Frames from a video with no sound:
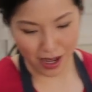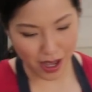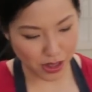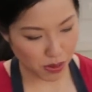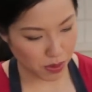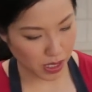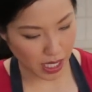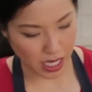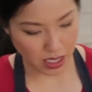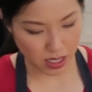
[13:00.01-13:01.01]
on the
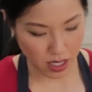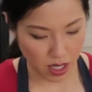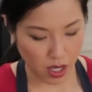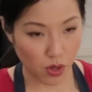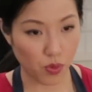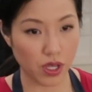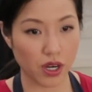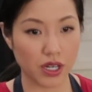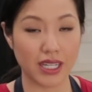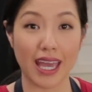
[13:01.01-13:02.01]
plate, we
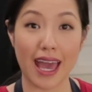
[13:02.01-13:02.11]
already